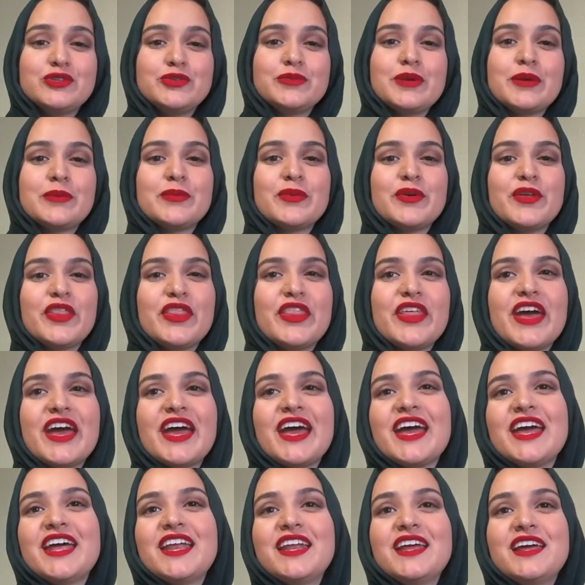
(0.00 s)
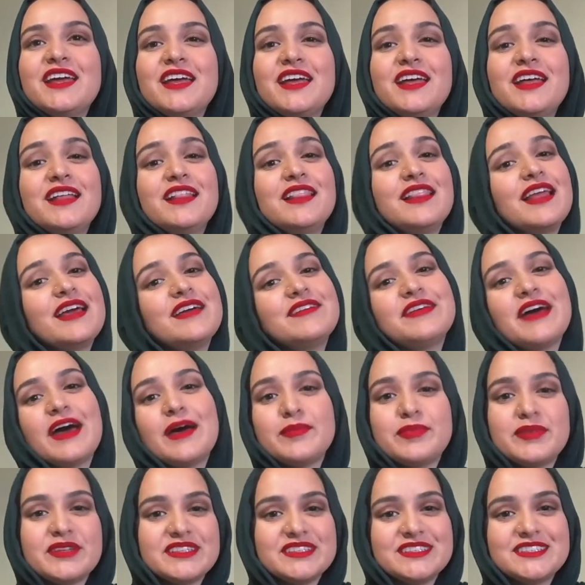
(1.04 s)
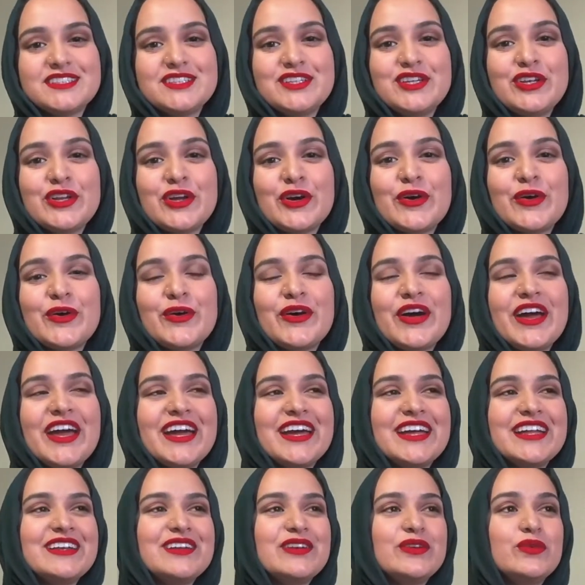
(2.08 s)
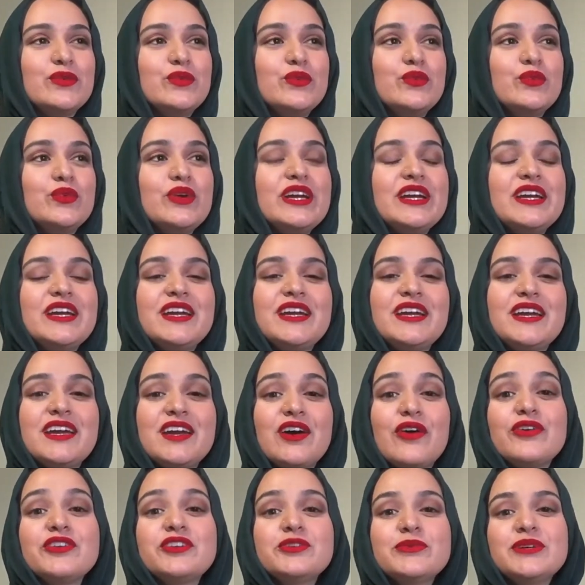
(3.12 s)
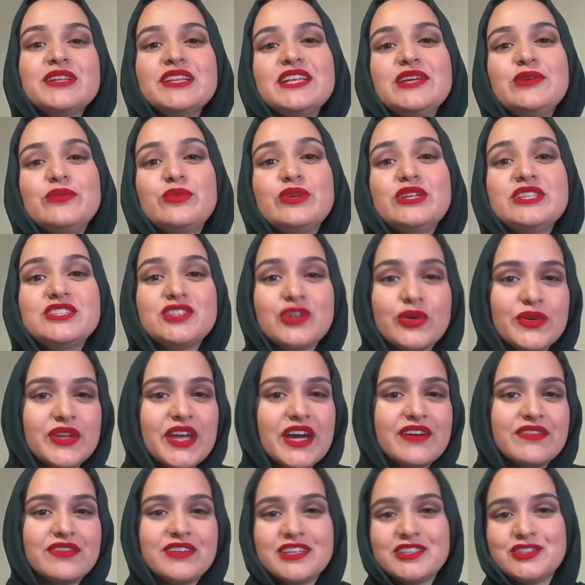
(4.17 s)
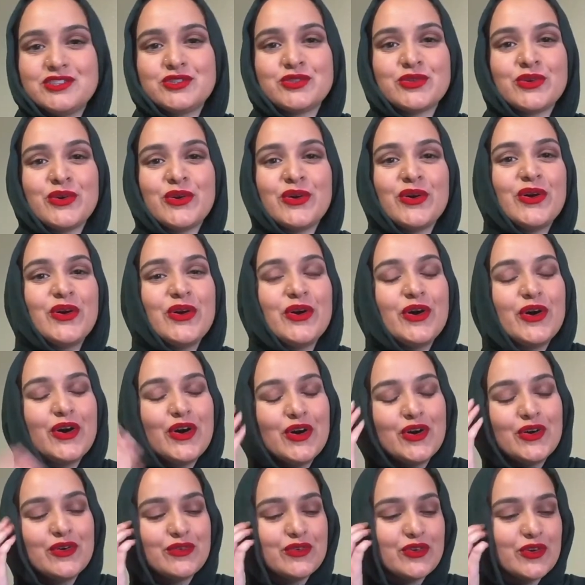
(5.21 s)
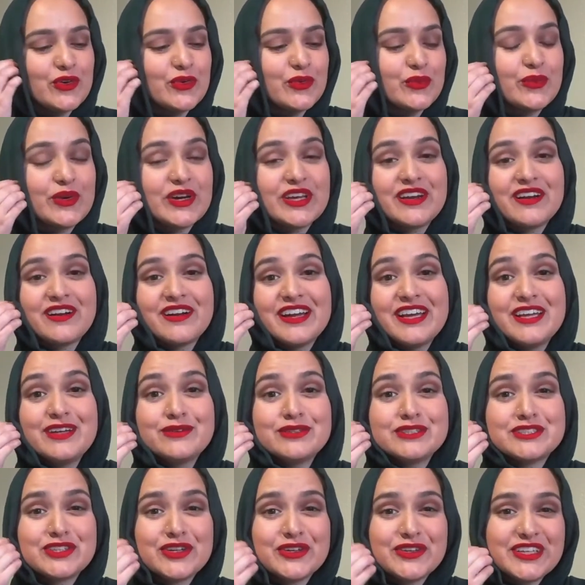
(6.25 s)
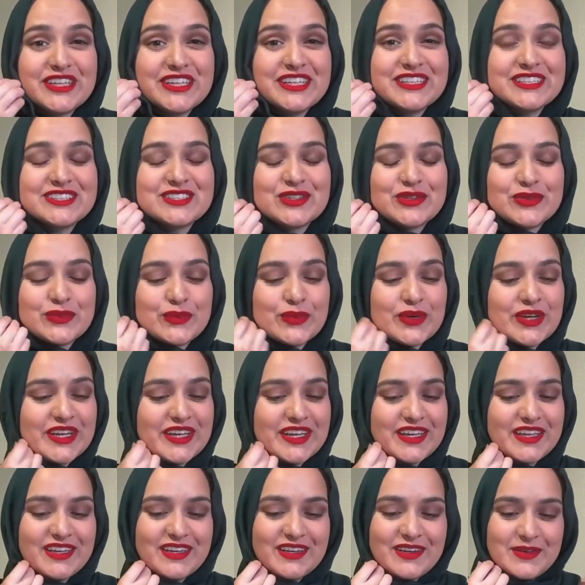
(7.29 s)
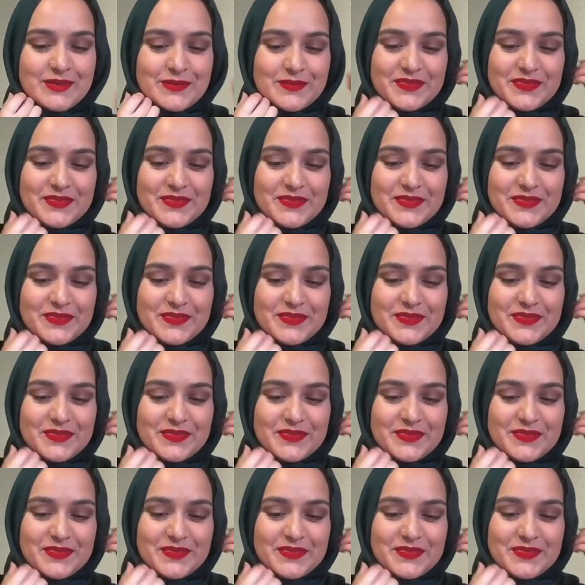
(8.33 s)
to remember that life happens, you know, and we don't have control over what our end result is or what,